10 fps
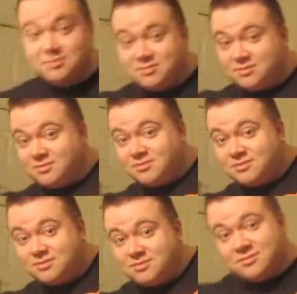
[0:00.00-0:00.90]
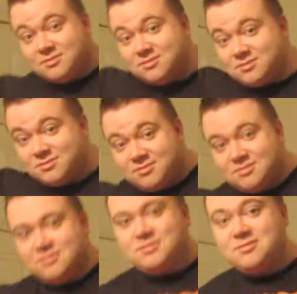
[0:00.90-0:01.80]

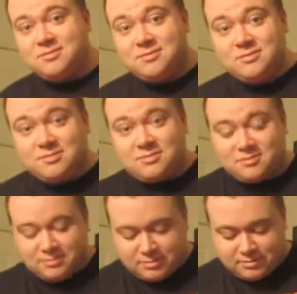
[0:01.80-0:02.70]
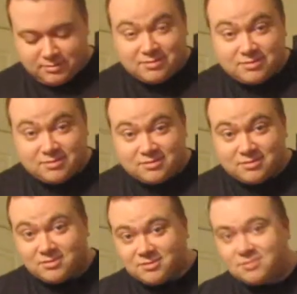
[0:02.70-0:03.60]

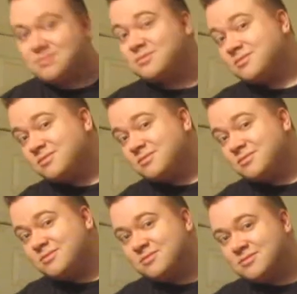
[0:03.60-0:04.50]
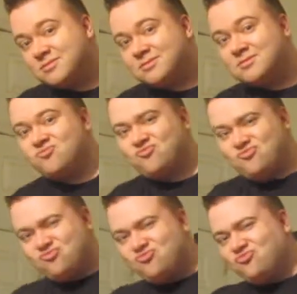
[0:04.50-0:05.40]

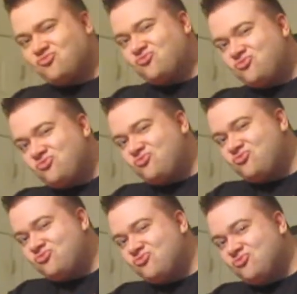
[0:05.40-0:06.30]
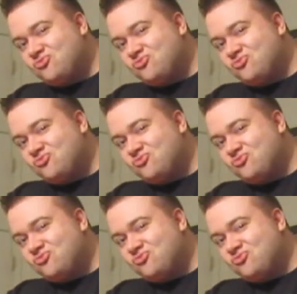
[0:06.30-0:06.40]
Nothing is said.